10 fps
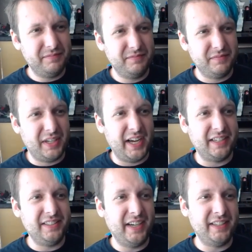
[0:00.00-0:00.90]
like
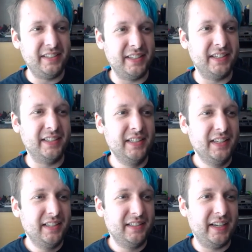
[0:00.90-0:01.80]
the idea
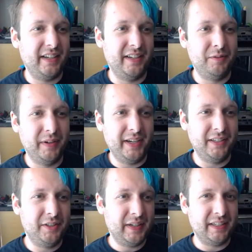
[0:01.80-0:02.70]
that, like, when I
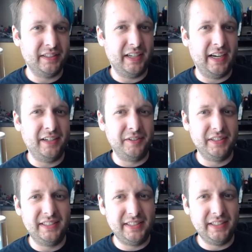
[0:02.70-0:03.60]
go out, I
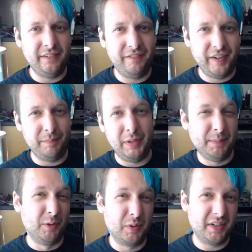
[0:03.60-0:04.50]
only see fit
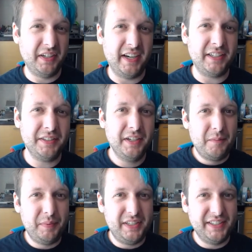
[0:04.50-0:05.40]
people working out
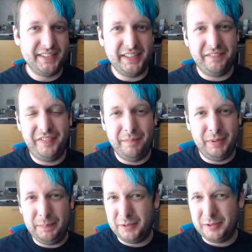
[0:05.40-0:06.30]
because like fit
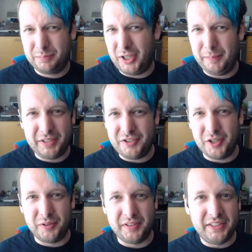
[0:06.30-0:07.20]
people probably
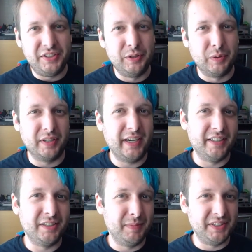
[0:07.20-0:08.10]
don't need to work out
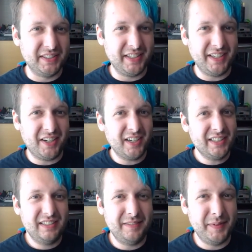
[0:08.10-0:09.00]
as much as they are.
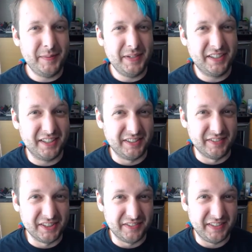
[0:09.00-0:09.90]
It may be a
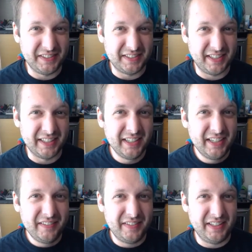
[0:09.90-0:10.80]
controversial thing to say,
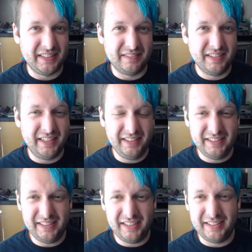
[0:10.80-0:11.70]
but like at
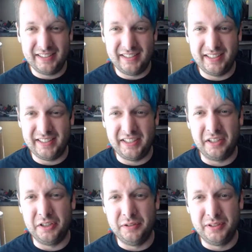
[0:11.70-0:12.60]
least in the city
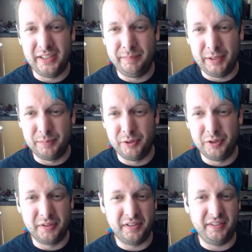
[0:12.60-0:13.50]
here, you see people
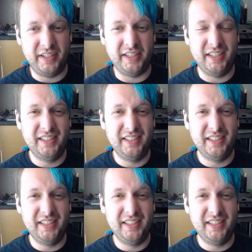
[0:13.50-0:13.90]
who are like